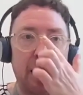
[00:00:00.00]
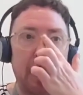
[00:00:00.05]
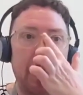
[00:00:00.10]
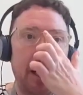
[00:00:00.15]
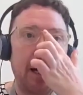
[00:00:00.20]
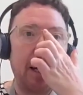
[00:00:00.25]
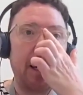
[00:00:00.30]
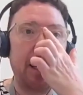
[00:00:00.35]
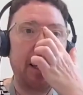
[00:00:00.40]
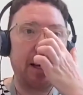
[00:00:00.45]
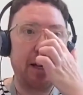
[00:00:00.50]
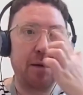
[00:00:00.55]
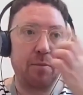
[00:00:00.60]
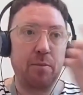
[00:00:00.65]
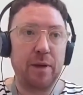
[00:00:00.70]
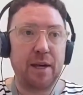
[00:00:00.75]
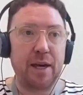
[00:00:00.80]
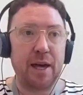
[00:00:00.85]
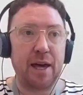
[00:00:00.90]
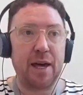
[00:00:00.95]
I
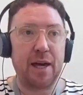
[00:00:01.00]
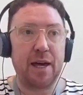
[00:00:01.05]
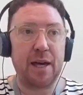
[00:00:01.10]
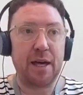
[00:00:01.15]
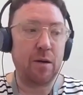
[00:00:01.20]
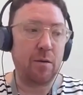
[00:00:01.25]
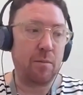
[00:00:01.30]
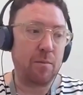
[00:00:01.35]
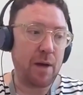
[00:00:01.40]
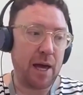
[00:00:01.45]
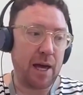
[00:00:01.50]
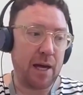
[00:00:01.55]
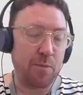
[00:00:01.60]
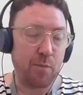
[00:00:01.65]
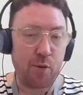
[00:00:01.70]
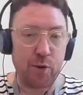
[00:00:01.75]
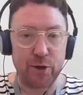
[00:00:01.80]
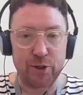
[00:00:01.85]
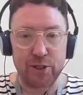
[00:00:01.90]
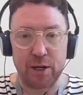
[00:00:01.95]
became a
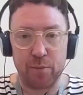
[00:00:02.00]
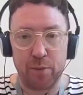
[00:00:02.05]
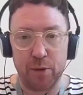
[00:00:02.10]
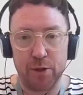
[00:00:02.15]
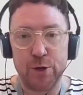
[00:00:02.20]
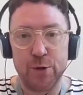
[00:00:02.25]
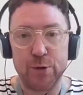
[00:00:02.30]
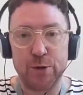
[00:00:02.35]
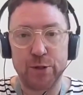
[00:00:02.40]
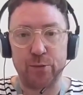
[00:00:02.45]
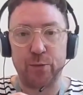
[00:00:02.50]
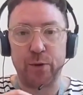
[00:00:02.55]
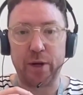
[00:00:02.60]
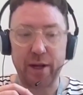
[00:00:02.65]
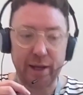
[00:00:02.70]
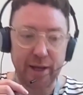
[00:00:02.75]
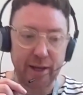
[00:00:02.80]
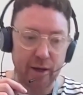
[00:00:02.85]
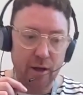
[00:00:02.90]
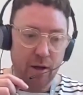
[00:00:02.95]
project producer
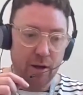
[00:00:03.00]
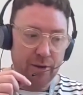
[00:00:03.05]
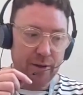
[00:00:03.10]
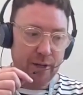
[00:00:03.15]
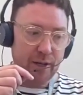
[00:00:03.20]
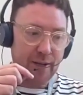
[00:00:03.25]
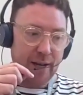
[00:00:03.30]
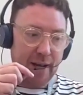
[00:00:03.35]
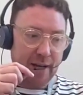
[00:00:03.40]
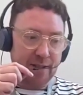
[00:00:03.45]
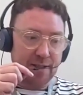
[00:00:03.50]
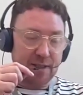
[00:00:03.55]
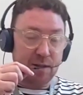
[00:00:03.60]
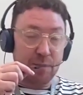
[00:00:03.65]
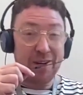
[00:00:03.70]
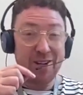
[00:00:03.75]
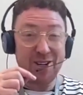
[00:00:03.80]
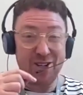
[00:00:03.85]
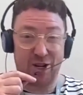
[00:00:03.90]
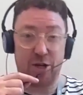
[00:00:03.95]
working on an
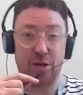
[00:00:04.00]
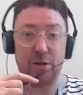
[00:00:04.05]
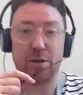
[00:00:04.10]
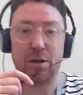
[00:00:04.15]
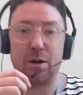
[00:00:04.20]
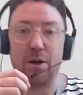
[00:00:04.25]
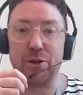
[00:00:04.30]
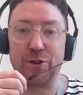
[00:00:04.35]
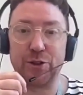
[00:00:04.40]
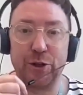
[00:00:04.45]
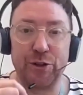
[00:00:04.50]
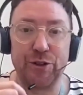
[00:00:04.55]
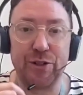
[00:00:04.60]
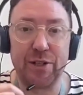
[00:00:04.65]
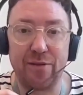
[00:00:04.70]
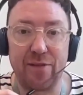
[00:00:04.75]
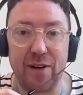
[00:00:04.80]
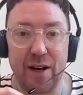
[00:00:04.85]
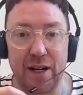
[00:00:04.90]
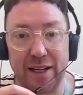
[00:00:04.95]
exhibition called
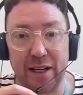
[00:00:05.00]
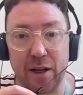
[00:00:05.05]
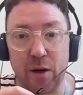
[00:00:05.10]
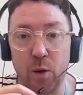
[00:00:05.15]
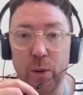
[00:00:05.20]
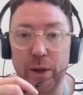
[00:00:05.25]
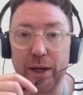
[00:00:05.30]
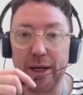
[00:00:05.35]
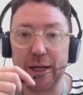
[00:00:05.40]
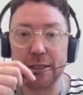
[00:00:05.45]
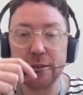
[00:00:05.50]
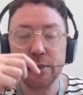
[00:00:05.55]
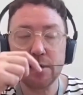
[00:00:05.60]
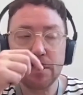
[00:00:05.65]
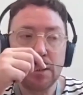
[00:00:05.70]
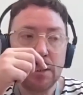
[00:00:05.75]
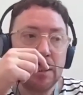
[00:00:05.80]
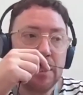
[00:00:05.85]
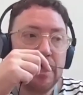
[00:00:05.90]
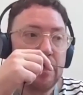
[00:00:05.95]
Undefining Queer,
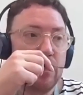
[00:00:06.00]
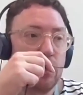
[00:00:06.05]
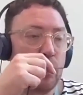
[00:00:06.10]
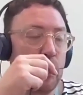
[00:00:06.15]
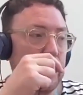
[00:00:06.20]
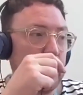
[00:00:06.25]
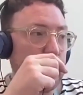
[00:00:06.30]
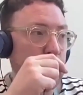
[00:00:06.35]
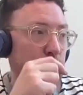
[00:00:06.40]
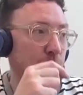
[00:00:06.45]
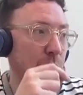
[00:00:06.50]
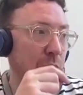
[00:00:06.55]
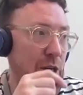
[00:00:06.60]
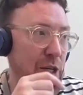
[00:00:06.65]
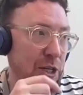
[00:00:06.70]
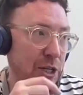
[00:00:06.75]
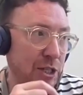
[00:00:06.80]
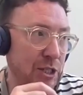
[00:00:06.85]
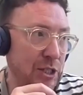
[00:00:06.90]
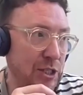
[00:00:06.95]
which
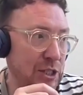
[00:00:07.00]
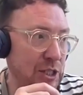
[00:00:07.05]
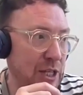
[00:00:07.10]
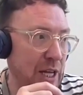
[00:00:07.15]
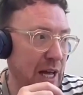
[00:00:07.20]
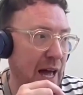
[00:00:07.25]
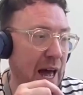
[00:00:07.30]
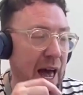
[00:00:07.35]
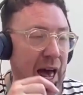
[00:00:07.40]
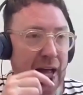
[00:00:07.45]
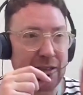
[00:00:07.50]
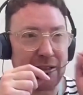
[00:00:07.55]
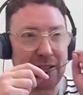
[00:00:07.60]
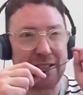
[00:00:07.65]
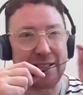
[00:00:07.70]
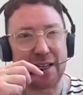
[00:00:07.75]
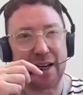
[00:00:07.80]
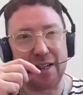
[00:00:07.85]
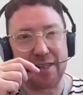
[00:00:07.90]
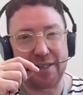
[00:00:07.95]
was, I had
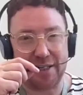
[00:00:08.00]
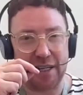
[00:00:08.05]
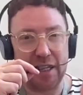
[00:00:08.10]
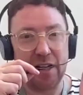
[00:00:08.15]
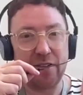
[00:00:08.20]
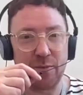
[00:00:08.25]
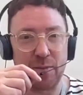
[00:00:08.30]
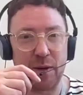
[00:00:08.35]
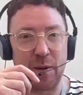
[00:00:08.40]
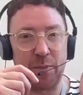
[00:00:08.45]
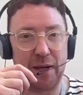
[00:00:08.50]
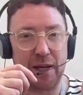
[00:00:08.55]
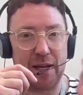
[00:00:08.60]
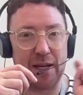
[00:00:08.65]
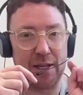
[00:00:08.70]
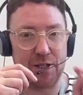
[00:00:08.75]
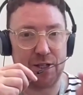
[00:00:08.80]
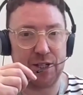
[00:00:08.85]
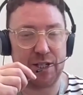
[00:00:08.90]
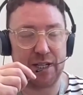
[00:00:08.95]
this idea for my
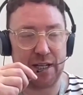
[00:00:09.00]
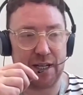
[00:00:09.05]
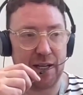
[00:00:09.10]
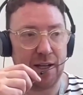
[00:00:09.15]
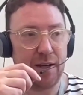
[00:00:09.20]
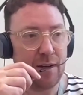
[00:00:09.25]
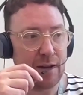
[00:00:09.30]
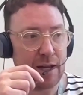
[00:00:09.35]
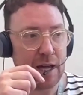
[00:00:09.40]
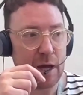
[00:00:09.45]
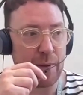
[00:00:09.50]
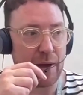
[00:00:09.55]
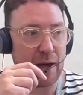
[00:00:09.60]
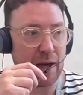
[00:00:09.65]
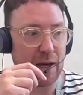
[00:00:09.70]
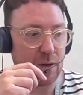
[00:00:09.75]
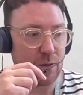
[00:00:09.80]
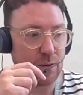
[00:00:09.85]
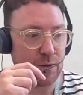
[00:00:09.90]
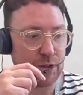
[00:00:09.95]
PhD
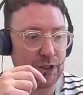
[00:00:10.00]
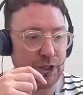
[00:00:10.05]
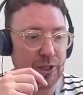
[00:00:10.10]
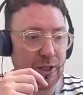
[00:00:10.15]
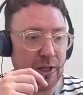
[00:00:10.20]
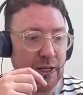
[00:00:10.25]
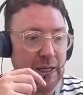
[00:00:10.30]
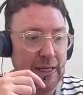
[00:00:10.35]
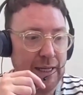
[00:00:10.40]
about